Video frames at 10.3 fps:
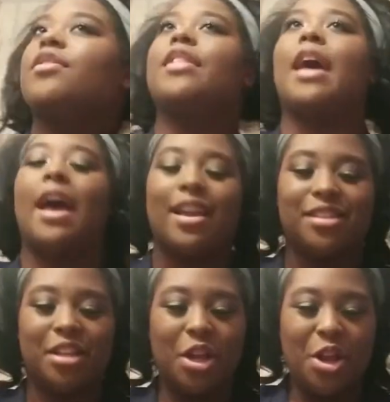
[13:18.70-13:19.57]

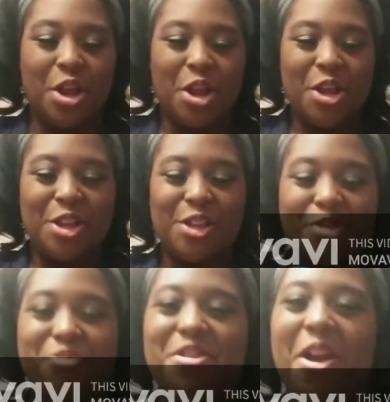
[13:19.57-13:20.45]
that,
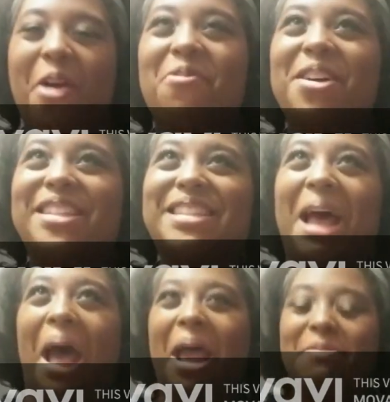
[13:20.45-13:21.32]
you know what
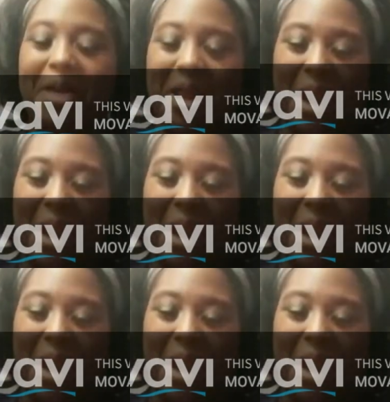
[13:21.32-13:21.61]
time it